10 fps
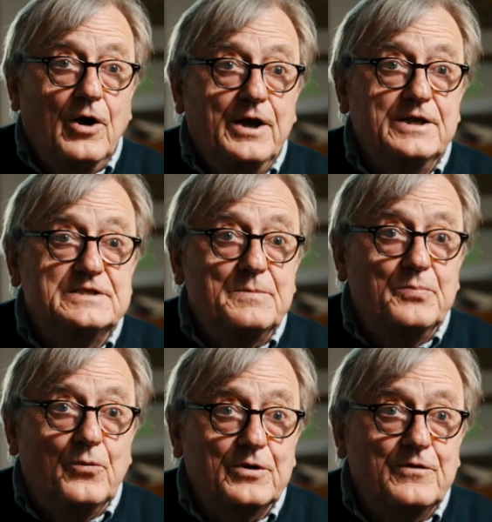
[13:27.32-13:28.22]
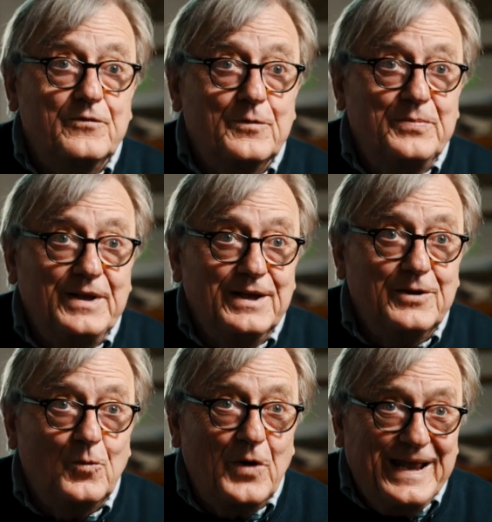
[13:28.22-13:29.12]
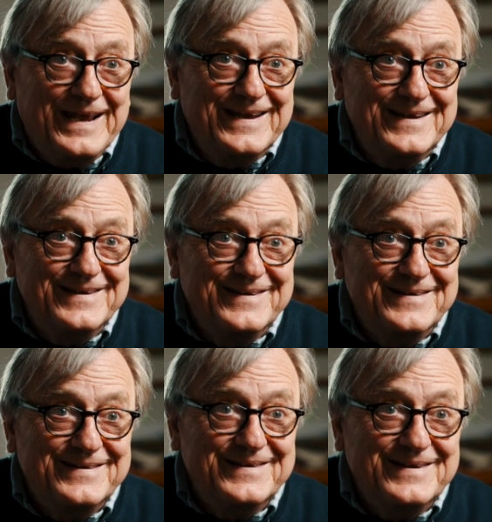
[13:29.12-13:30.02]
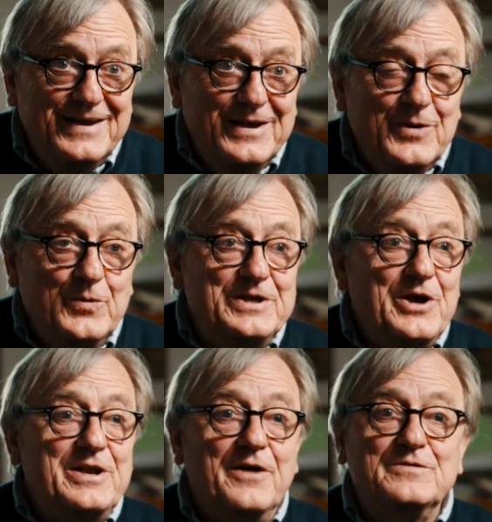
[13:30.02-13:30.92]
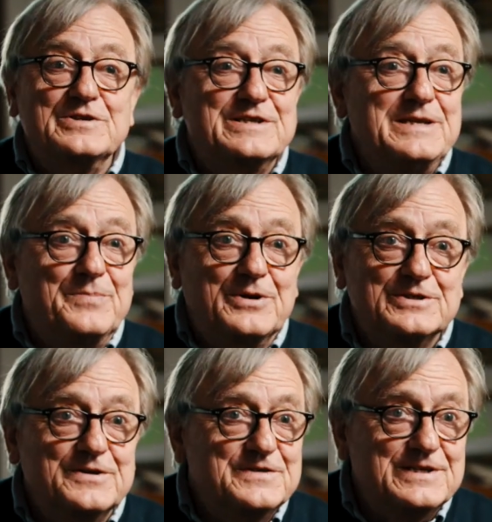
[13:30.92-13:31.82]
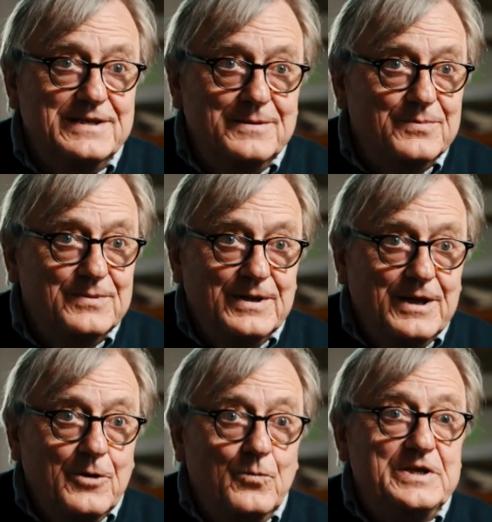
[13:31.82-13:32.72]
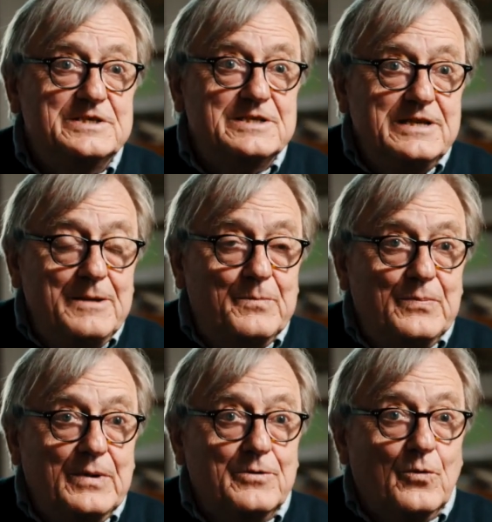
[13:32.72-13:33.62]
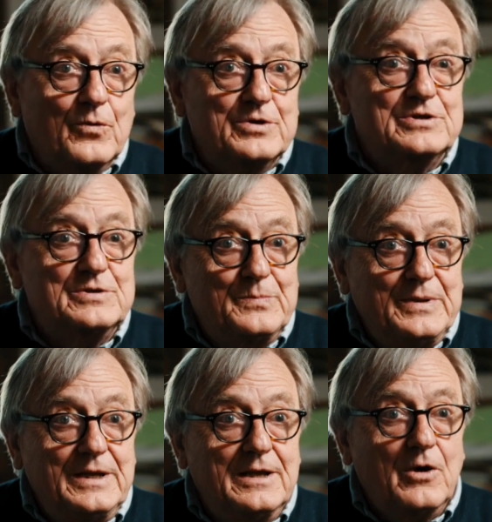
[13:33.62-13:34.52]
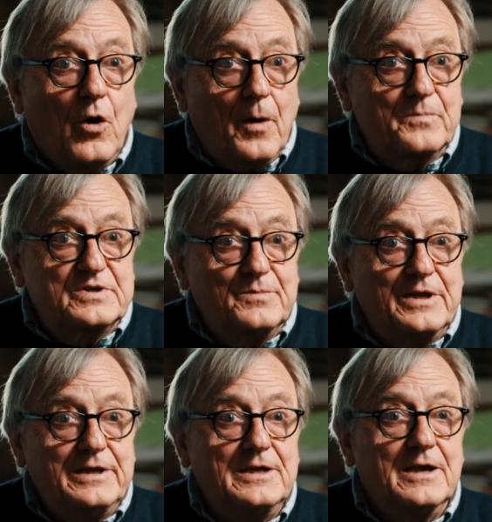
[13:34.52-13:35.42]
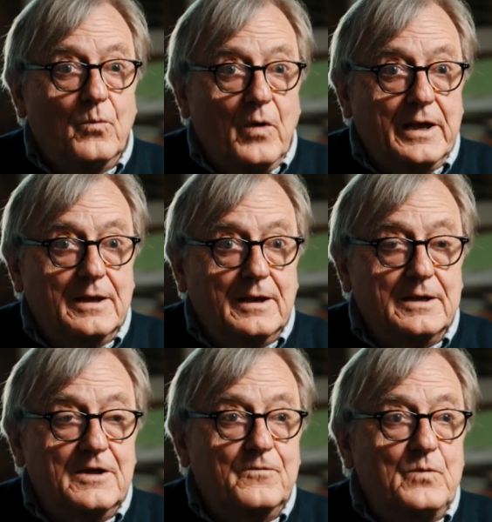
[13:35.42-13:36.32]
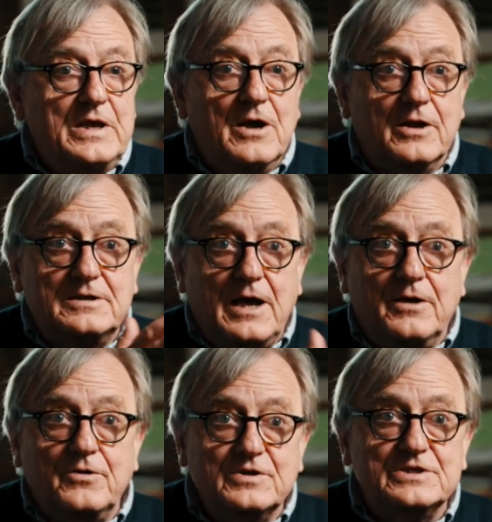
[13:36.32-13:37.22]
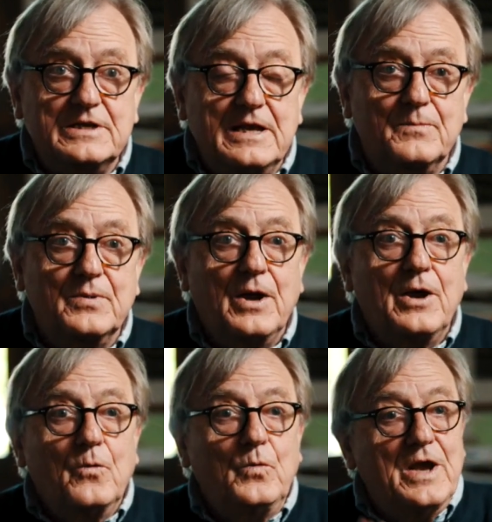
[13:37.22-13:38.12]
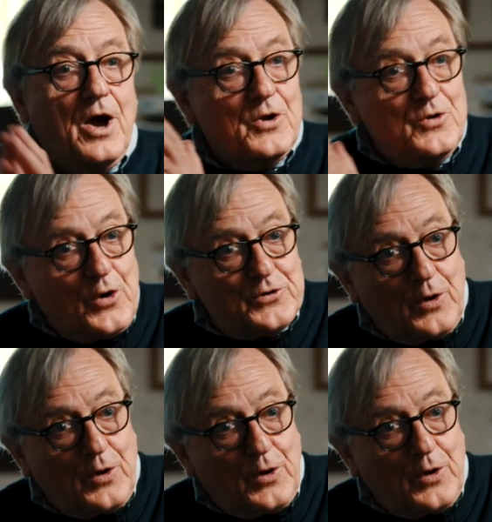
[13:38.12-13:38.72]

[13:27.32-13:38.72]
It's important for being awake. We don't have to sleep because of sleep. We sleep in order to be optimally awake. And if we cut down on sleep, we are not